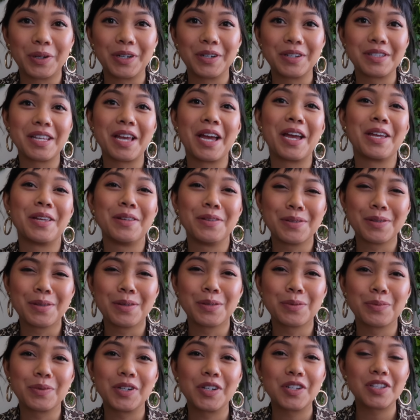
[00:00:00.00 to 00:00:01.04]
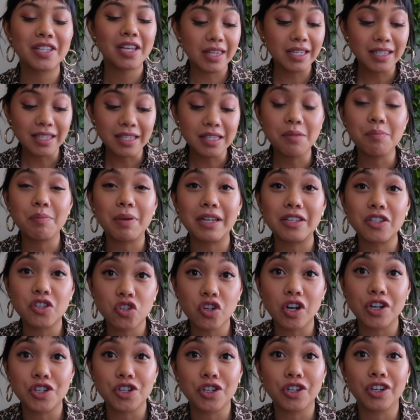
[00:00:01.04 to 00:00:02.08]
words i use those words this is the best
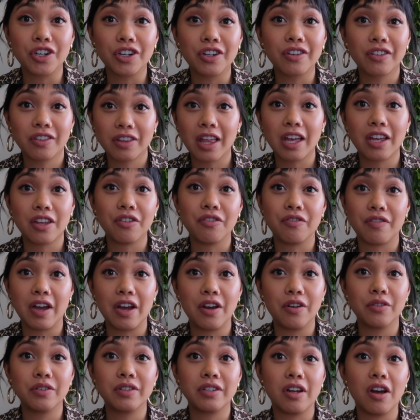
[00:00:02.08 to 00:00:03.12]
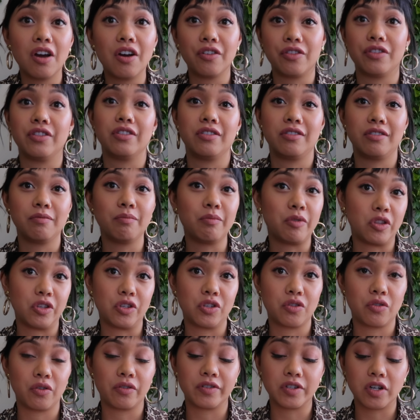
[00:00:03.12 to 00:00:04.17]
treasure that you found on
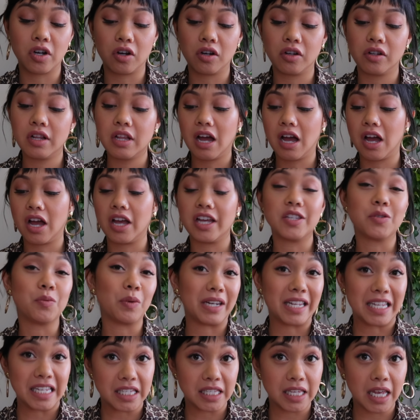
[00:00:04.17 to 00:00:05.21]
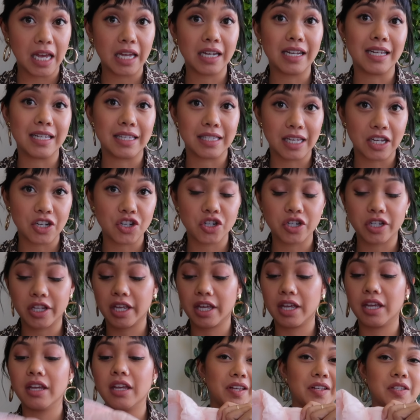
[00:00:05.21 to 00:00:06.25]
this thrift haul uh, is what he said
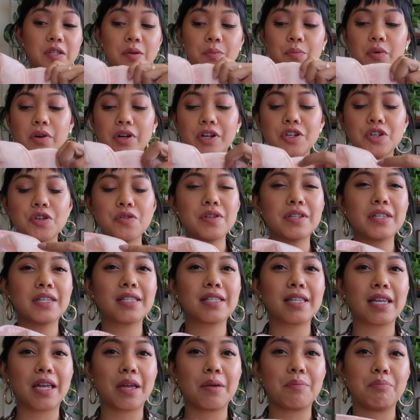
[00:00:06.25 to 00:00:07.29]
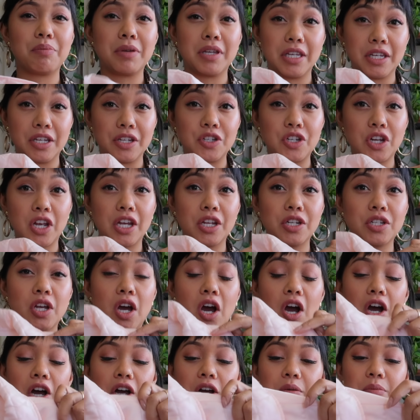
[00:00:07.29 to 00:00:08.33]
essentially so i'm pretty sure this is like a pj
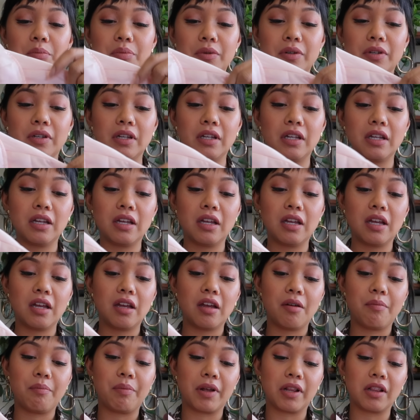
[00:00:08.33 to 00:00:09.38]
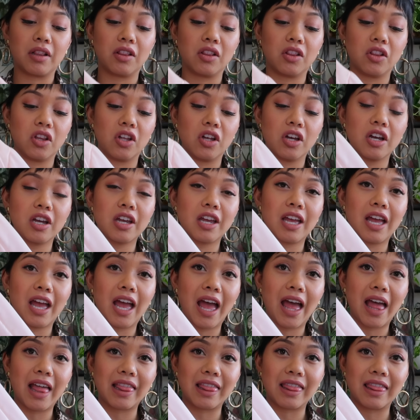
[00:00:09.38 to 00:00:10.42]
top but look
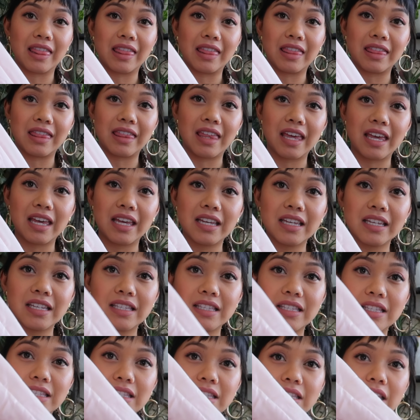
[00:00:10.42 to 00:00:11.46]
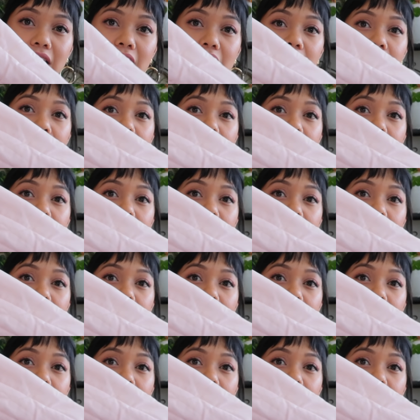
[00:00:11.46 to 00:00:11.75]
at this